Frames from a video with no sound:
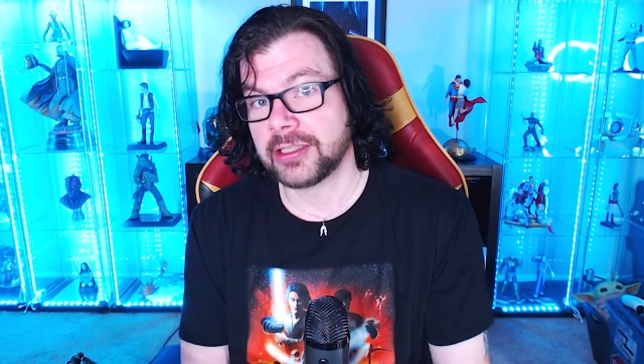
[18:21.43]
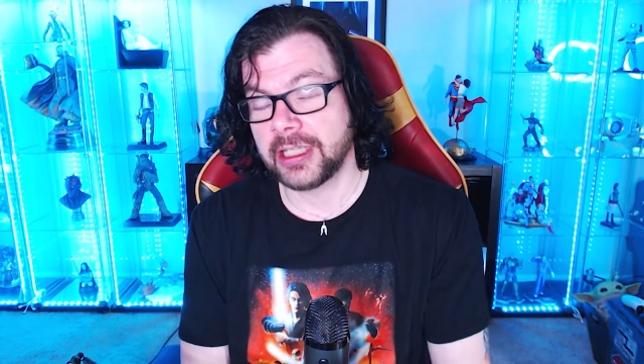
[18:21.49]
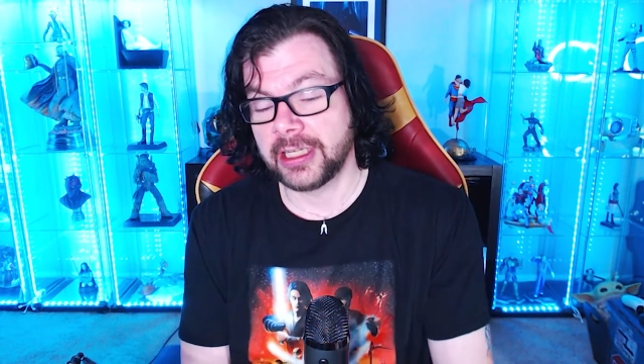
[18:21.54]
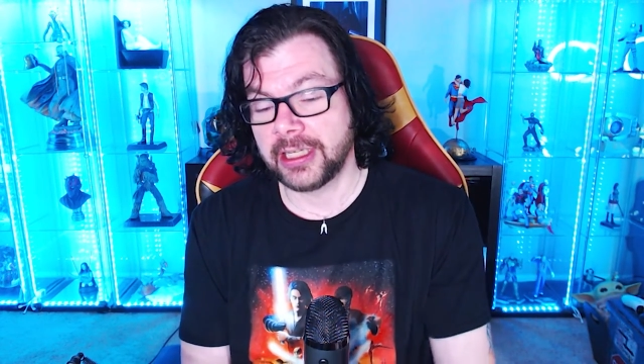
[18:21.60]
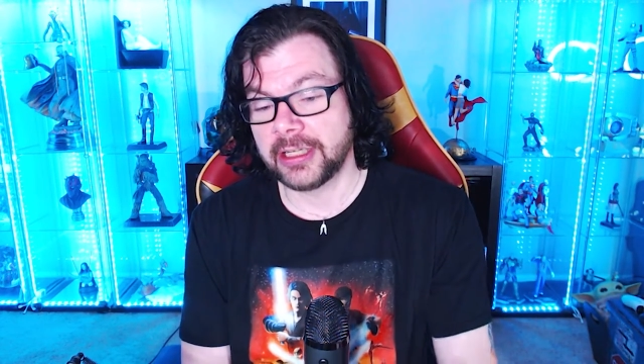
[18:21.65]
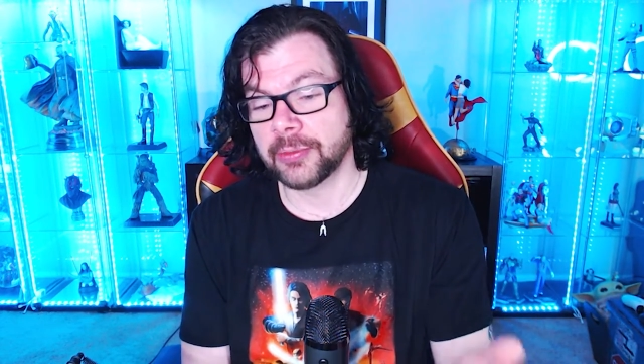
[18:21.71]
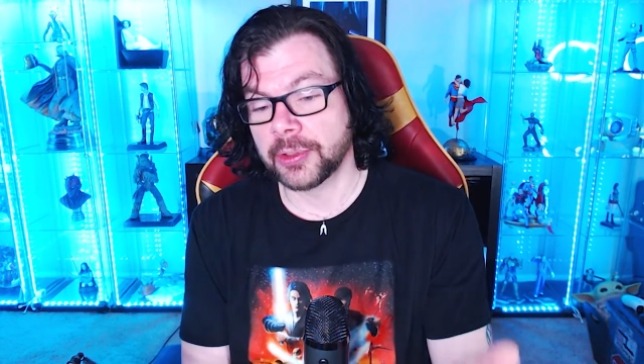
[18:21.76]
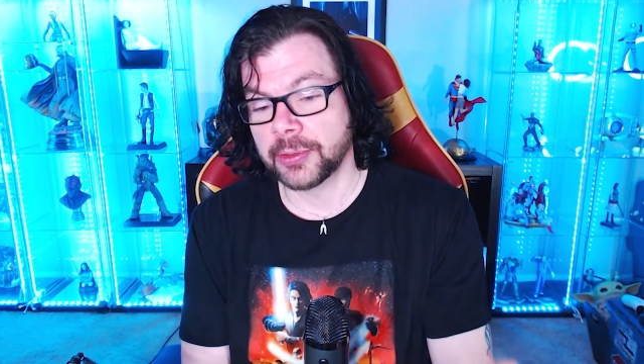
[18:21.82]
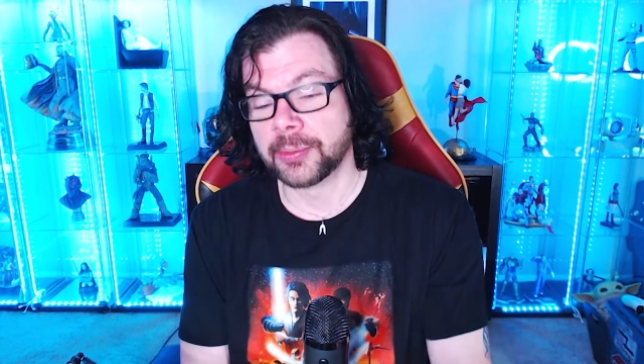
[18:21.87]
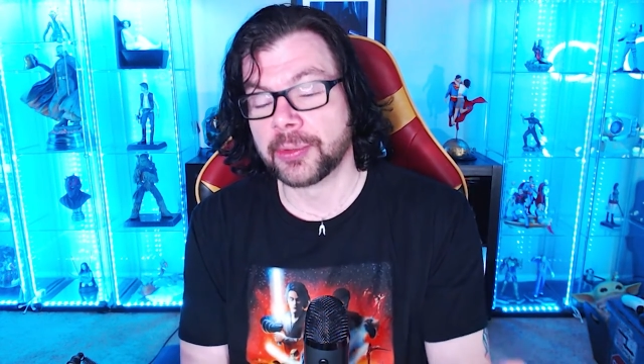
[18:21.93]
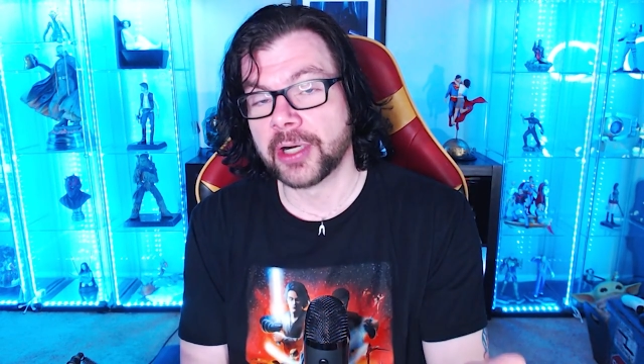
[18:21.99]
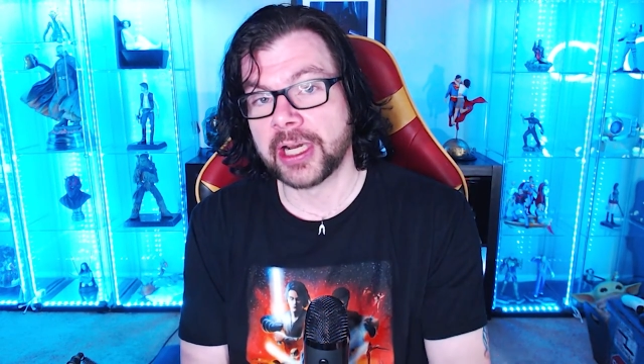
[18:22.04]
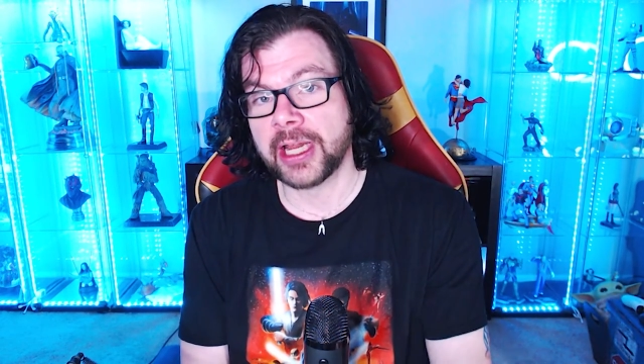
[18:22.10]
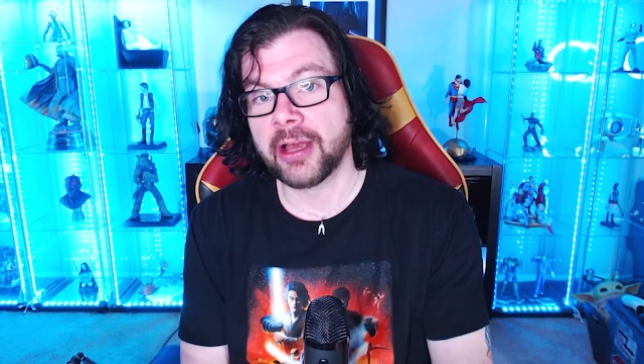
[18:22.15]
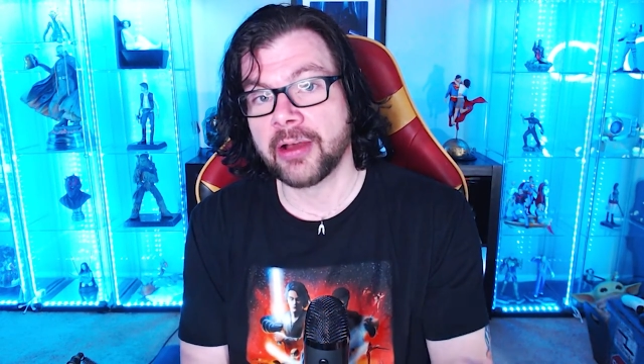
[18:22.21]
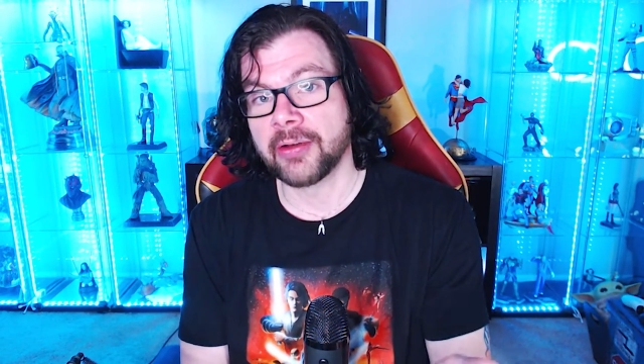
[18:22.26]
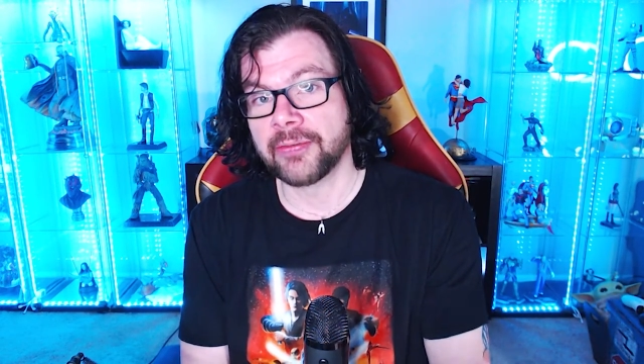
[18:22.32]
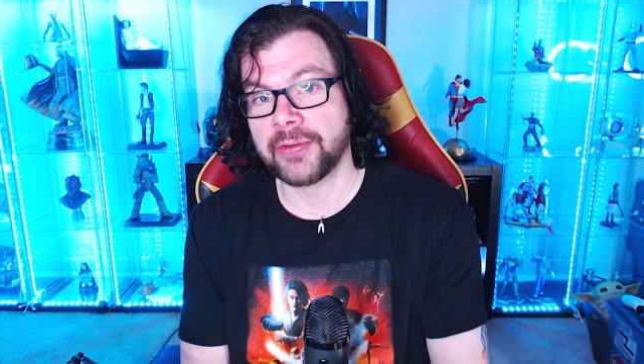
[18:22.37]
and it will
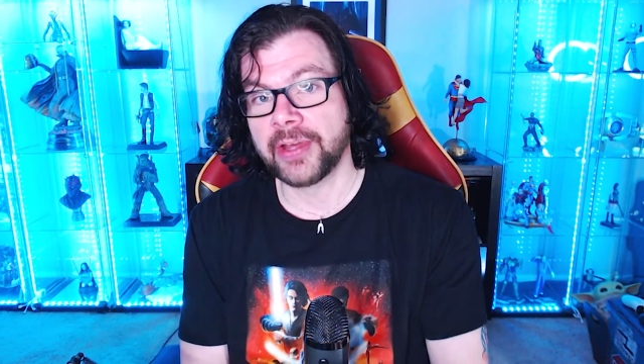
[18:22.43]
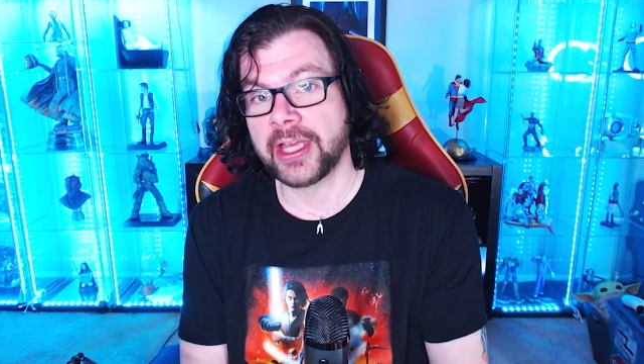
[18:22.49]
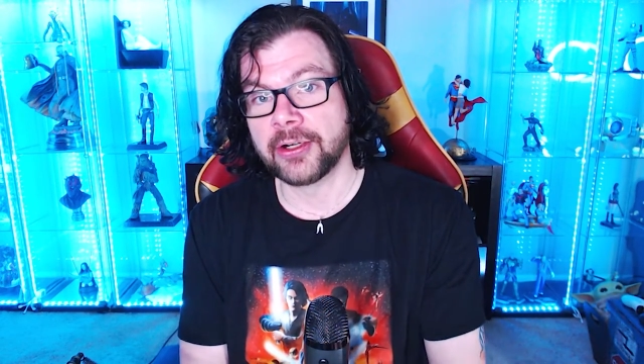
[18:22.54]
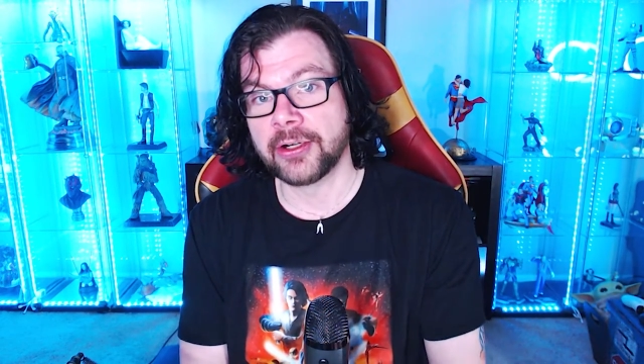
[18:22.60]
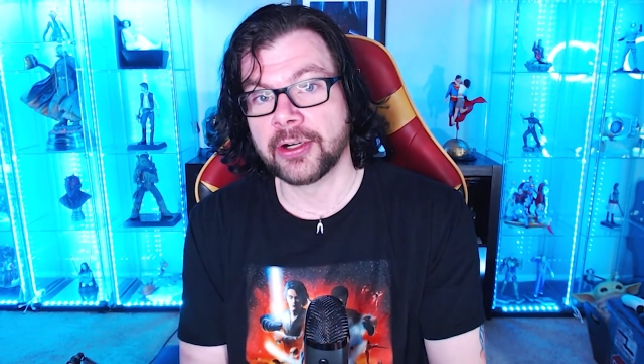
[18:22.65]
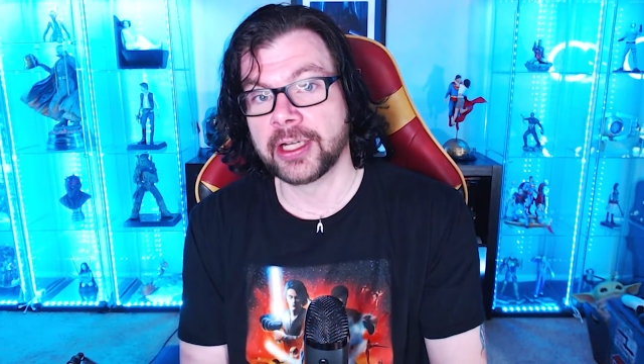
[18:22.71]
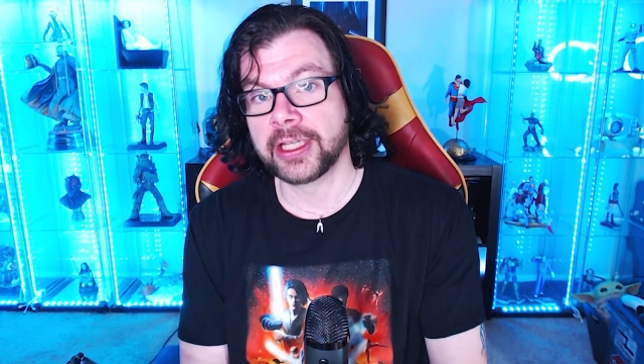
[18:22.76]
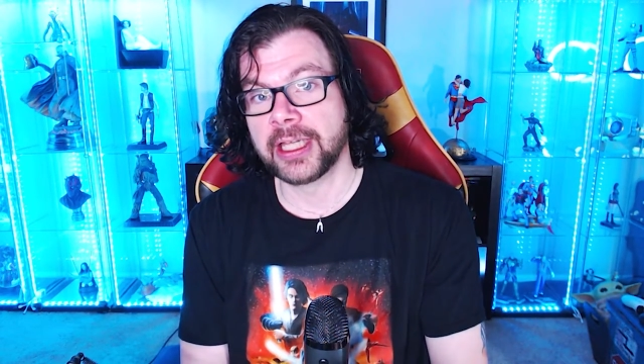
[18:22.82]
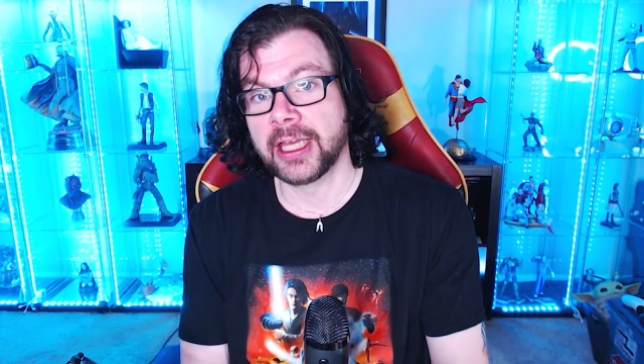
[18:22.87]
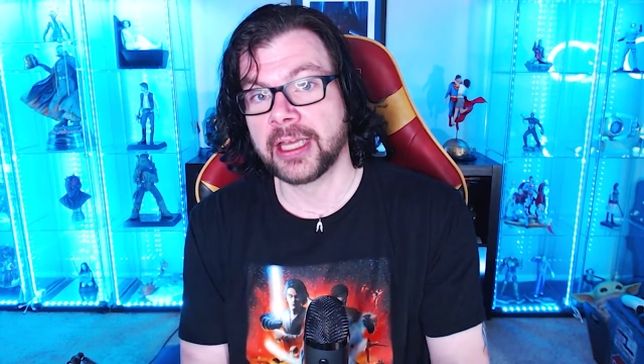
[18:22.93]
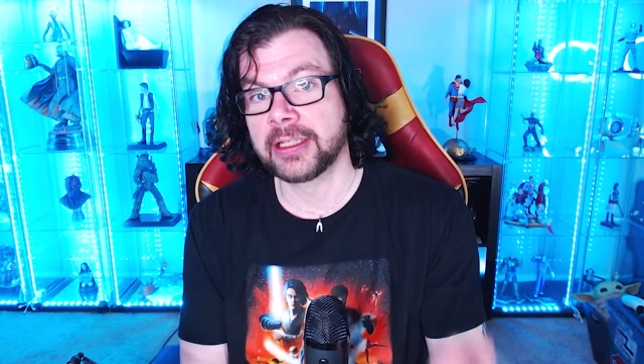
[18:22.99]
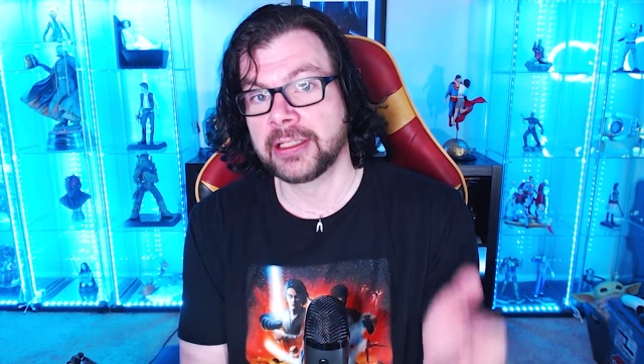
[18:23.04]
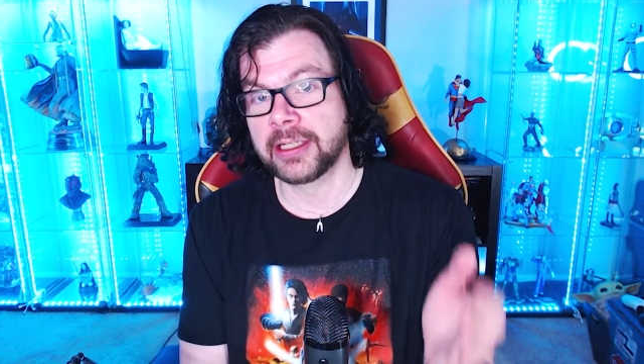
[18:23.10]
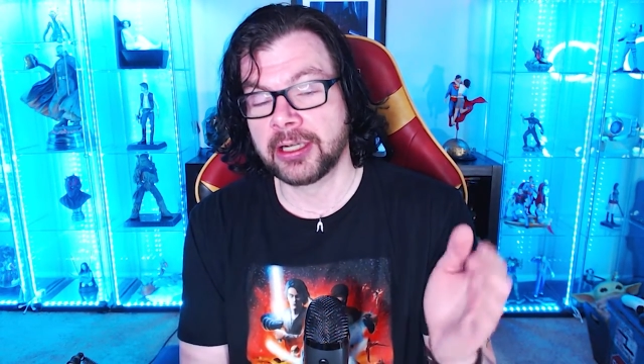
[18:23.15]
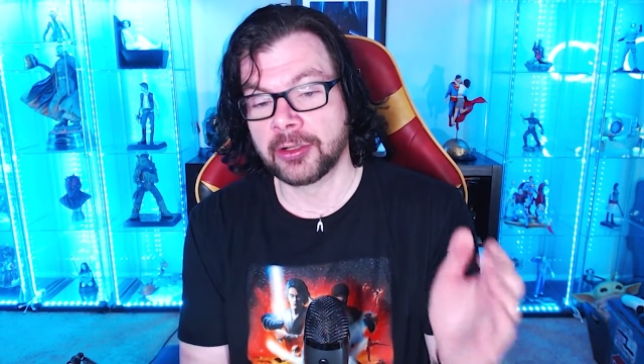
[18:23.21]
bring out Vader again